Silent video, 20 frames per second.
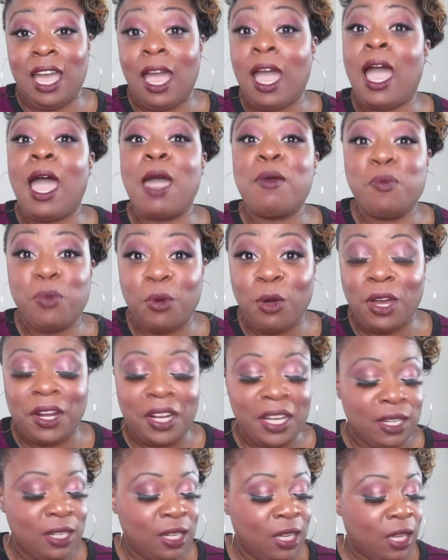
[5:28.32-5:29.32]
I bought
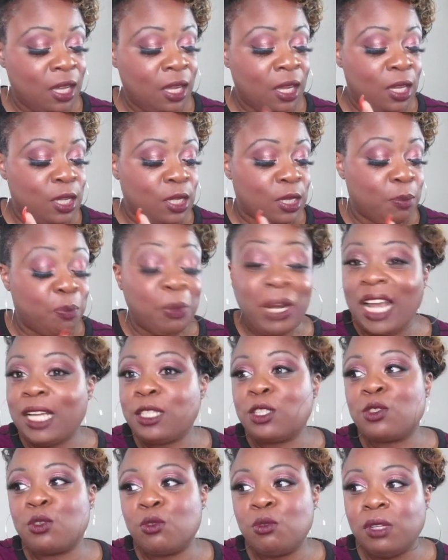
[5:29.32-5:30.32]
it. But I
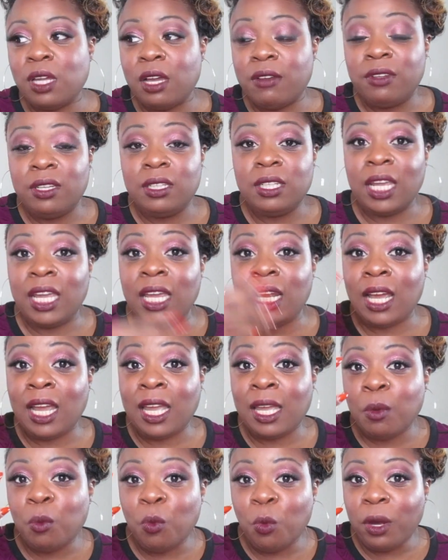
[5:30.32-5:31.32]
do love it, and I
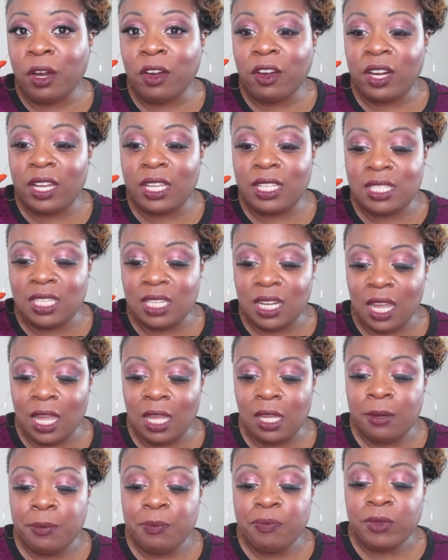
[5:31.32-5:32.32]
am wearing it
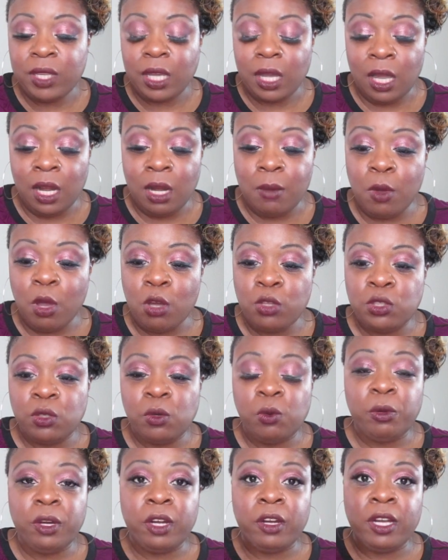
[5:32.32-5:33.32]
today. And I'm also
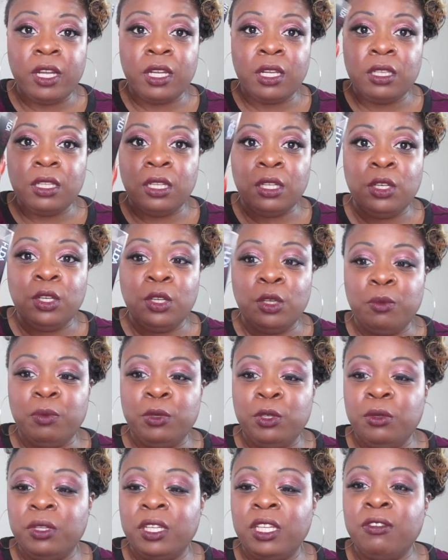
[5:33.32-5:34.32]
wearing the Huda
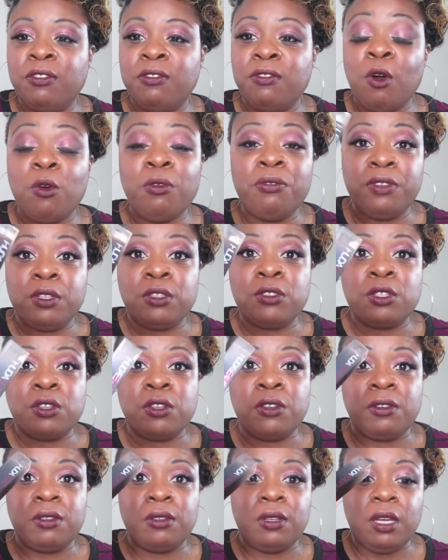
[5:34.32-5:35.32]
Beauty Faux
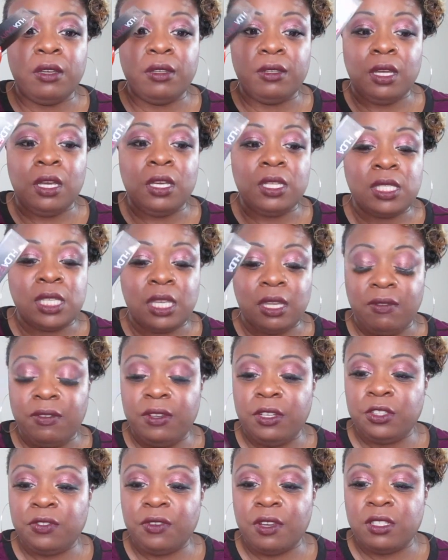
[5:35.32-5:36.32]
Filter Skin
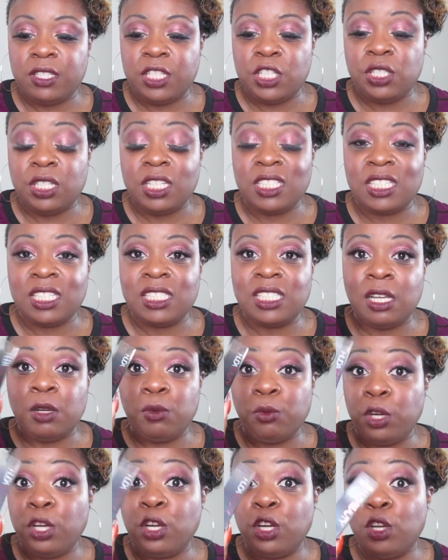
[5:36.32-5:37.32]
Finish Foundation, as I said, and
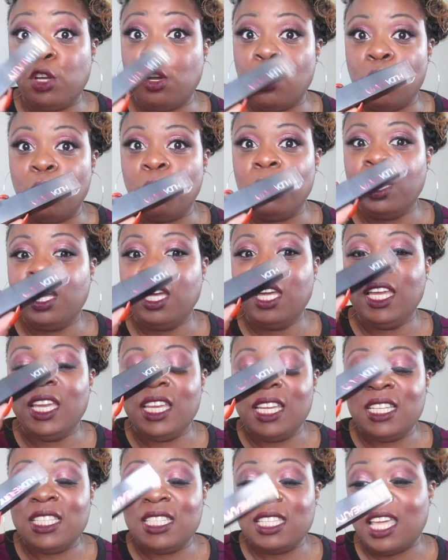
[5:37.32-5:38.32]
we're going to go
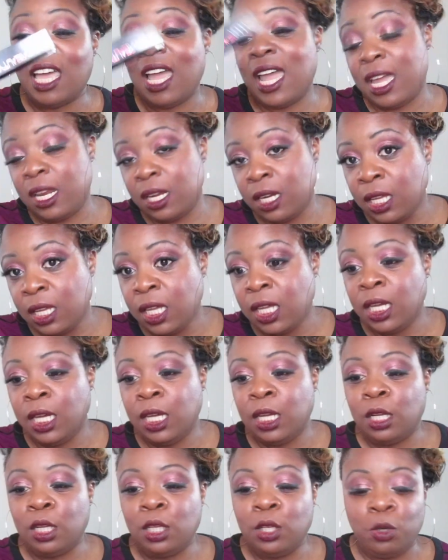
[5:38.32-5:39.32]
into that
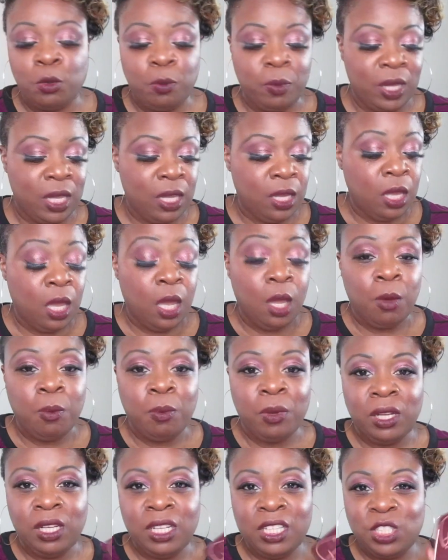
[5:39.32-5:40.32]
in a little bit.
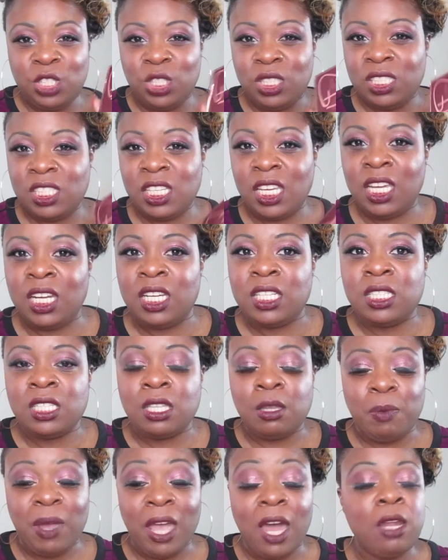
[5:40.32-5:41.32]
But let's just get into
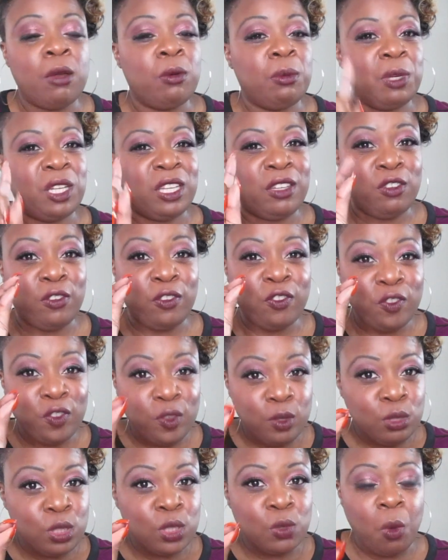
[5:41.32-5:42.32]
the palette. I'm going to give you a
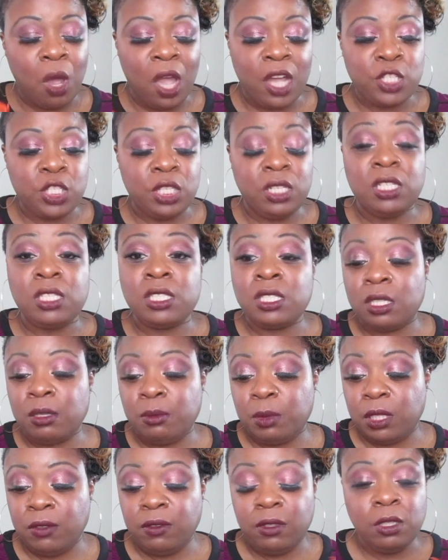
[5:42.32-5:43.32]
few swatches. I'm
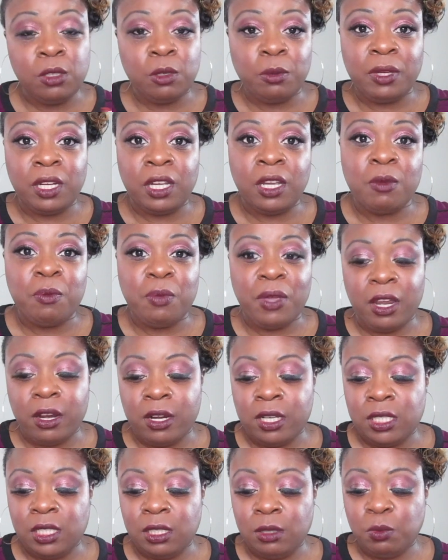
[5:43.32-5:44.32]
going to give you a little bit of
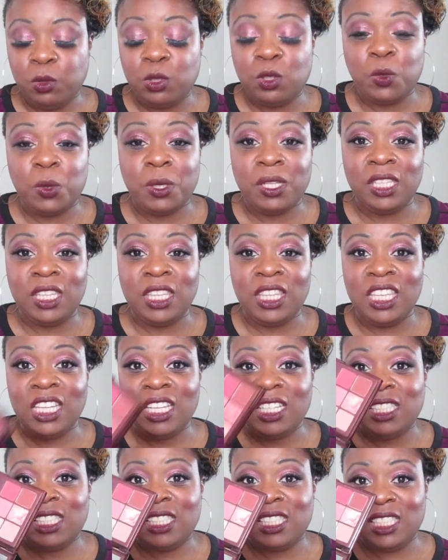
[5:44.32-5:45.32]
comparison between
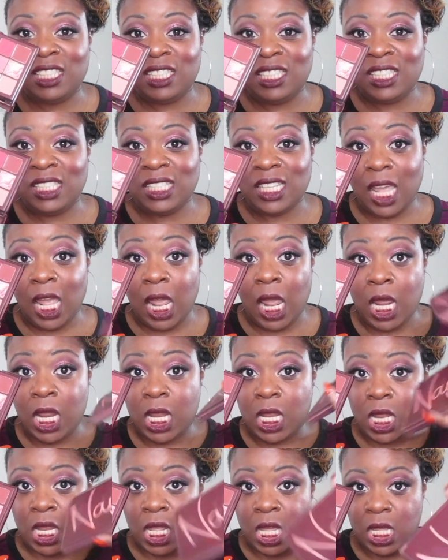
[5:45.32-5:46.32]
this
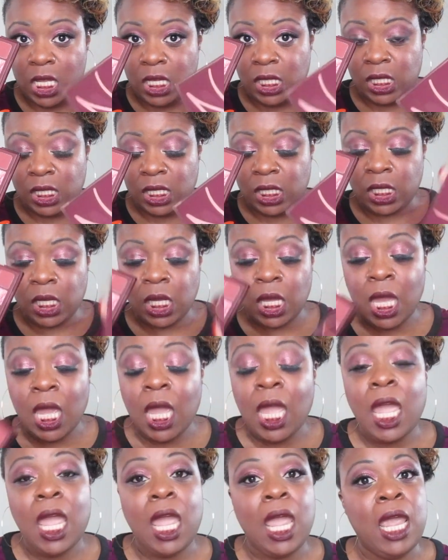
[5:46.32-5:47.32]
and this,
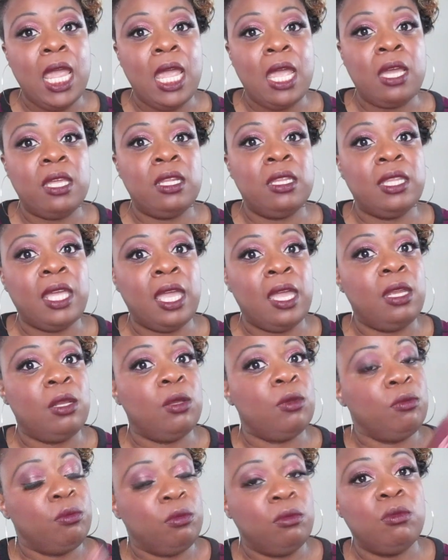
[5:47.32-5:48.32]
and
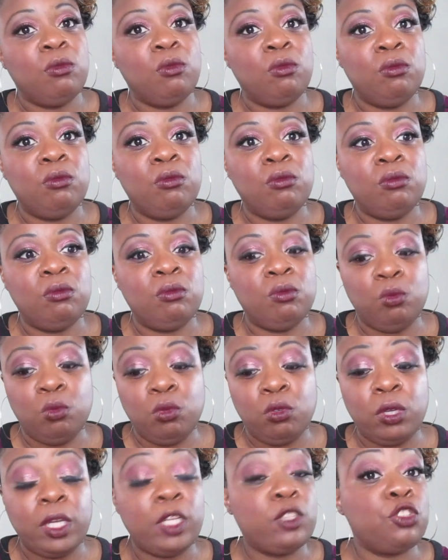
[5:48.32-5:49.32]
then
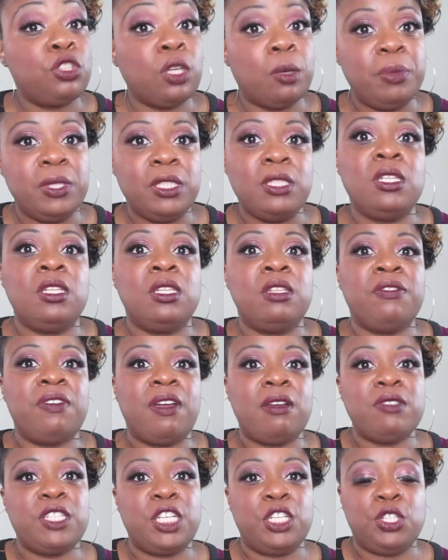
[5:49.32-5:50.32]
we'll jump into the
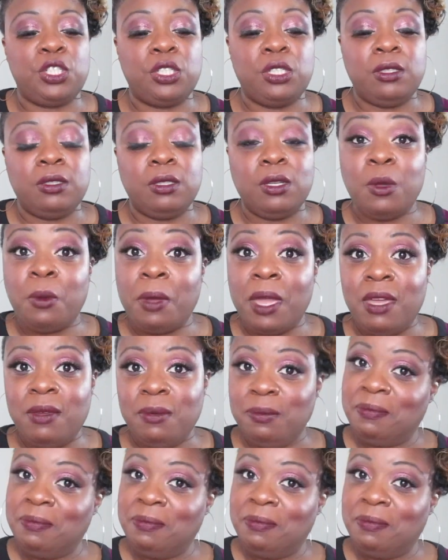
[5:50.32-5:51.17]
foundation, okay?